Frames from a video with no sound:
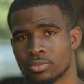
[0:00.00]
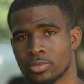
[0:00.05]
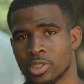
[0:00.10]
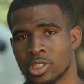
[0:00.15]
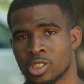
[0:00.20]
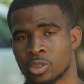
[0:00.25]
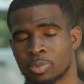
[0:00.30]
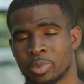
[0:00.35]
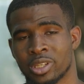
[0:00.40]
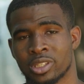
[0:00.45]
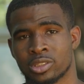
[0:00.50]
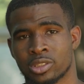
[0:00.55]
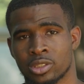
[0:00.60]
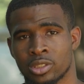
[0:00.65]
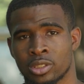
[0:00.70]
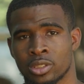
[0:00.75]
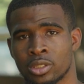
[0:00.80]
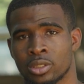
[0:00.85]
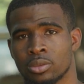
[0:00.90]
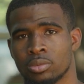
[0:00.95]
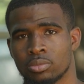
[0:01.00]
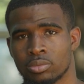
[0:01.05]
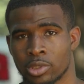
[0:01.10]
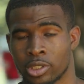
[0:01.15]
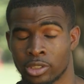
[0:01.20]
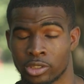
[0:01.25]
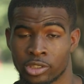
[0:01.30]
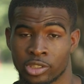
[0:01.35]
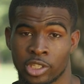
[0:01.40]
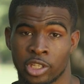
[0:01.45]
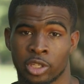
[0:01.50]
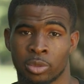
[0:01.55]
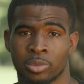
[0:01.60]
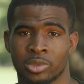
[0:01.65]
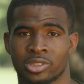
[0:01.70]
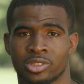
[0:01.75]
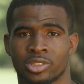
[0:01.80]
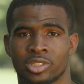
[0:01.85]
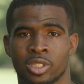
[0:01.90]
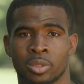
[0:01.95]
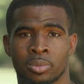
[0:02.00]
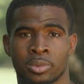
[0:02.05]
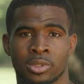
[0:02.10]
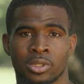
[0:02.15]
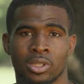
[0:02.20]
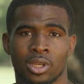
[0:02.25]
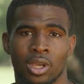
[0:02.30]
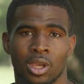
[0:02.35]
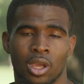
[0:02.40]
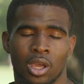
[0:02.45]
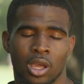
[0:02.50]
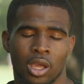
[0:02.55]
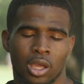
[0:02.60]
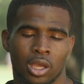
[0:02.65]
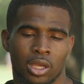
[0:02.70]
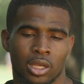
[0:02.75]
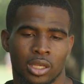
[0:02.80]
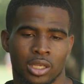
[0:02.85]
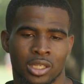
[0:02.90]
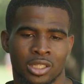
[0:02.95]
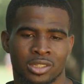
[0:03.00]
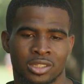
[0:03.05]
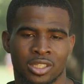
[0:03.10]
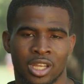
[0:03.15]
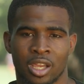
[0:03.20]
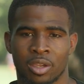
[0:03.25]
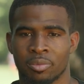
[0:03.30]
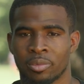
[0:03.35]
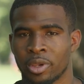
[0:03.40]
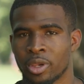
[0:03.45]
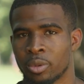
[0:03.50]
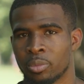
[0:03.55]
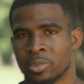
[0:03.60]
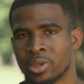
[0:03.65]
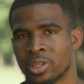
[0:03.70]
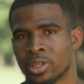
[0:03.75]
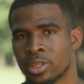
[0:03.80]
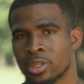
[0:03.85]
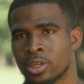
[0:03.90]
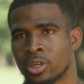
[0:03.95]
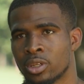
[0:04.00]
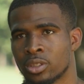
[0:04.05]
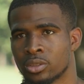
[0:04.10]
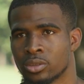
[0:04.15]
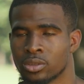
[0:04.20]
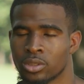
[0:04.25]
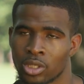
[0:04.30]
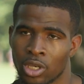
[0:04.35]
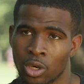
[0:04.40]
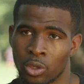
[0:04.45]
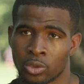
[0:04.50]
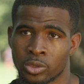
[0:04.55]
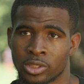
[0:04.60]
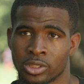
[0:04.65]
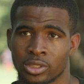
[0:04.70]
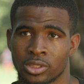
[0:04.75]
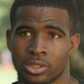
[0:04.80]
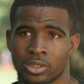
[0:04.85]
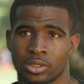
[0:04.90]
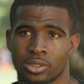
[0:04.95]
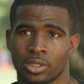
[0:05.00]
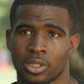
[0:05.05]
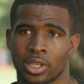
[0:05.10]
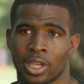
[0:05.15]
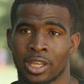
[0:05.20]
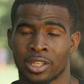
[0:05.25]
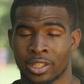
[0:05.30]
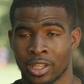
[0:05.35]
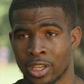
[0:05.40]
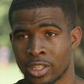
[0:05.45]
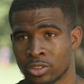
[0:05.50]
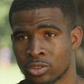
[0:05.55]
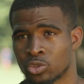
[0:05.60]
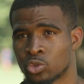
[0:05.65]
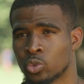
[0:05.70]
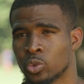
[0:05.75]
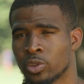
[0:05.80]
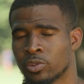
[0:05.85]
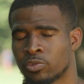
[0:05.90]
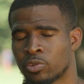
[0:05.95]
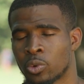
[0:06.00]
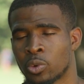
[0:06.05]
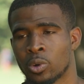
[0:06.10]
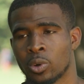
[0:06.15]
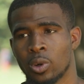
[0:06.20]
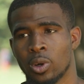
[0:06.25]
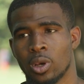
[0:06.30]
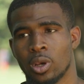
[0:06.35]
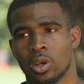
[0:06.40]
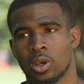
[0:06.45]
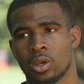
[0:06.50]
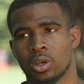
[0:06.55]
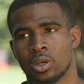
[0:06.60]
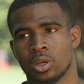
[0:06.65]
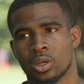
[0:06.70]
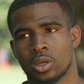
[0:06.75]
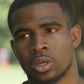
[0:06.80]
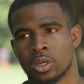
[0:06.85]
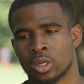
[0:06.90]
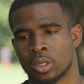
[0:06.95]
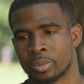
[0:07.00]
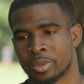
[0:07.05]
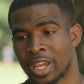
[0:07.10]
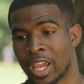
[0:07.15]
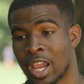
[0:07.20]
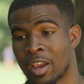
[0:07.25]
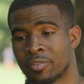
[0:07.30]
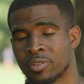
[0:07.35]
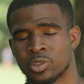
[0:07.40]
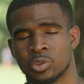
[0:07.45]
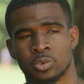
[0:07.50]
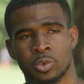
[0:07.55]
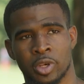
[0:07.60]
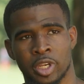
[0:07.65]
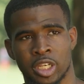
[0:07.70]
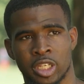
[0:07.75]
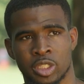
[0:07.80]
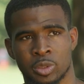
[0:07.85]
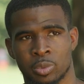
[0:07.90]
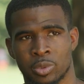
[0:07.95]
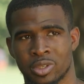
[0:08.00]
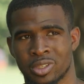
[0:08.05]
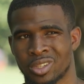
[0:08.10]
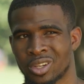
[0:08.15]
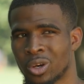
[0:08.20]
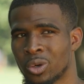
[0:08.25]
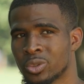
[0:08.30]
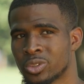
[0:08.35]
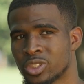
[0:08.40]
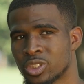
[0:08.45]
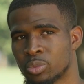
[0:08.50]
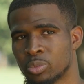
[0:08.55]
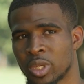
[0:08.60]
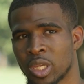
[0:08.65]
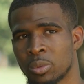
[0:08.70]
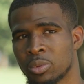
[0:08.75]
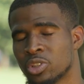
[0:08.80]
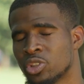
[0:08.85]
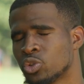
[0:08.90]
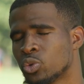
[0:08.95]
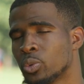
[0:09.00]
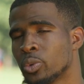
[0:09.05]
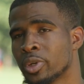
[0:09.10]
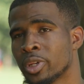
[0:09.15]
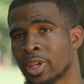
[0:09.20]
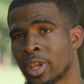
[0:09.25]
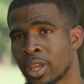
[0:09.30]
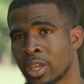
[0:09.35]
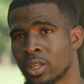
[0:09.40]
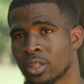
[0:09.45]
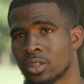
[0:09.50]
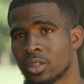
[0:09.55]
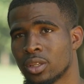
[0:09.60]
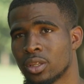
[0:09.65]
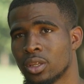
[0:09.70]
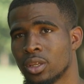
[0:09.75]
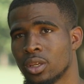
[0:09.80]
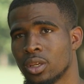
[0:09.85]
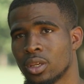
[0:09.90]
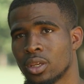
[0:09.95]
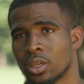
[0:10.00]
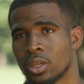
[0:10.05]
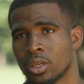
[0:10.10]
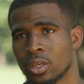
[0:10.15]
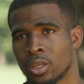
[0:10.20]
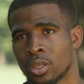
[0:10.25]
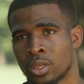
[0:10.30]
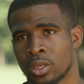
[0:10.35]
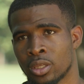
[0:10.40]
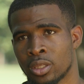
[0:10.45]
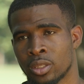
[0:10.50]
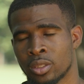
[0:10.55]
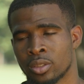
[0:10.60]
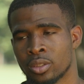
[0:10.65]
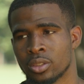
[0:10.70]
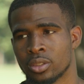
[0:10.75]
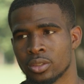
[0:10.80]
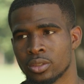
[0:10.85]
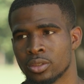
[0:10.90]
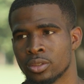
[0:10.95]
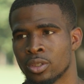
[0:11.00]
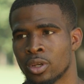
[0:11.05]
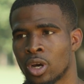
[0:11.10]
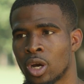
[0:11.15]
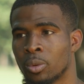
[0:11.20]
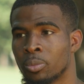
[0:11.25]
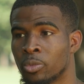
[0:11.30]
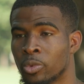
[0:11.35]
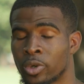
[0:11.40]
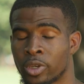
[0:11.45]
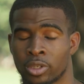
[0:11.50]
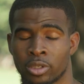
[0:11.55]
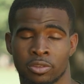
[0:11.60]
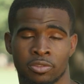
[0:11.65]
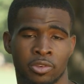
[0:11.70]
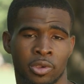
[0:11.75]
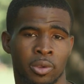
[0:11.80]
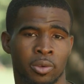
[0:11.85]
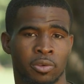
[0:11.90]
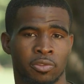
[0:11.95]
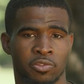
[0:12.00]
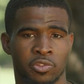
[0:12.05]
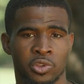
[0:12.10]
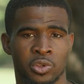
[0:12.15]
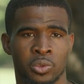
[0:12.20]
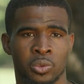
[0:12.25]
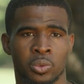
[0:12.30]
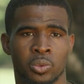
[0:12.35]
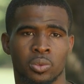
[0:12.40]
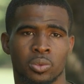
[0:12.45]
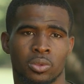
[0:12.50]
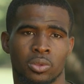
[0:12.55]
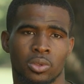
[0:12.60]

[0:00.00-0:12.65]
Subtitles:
especially in the state of Mississippi. It's not very many young coaches at the age of 24. The average range per coach is maybe 28, and I'm one of the very few